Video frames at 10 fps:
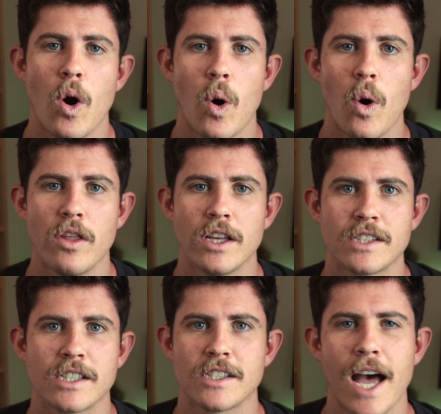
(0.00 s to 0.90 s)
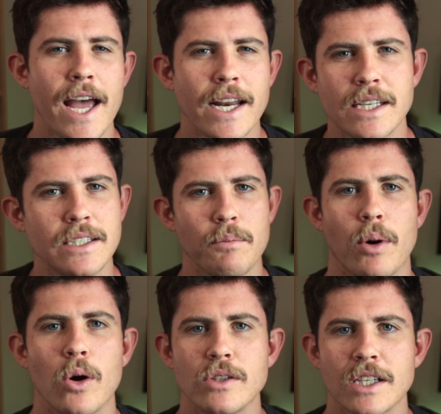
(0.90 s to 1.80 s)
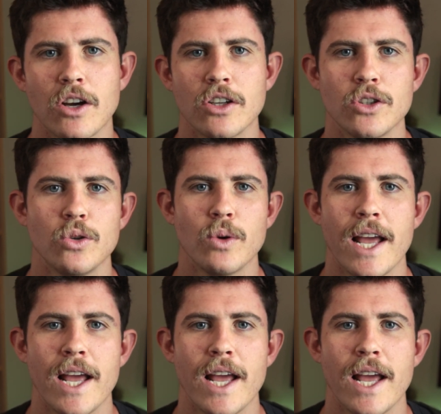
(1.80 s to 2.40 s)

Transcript: or that society is imposing on you